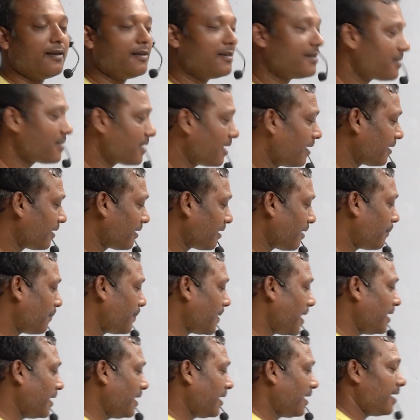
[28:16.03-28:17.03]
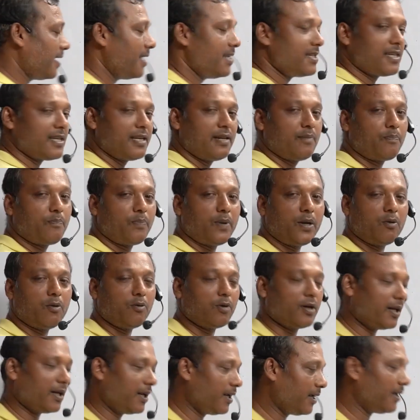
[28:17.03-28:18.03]
Central planning is in
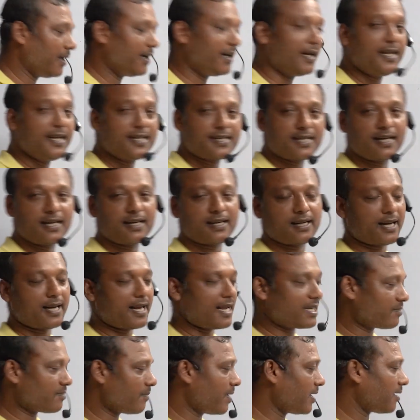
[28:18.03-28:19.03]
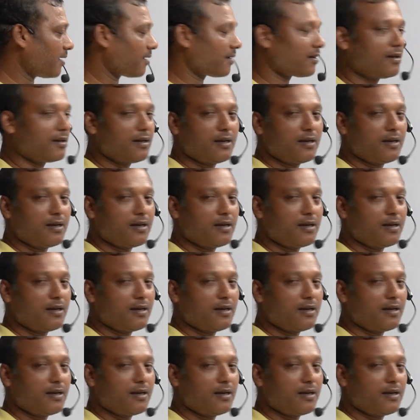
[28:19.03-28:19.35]
purely decentralized manner.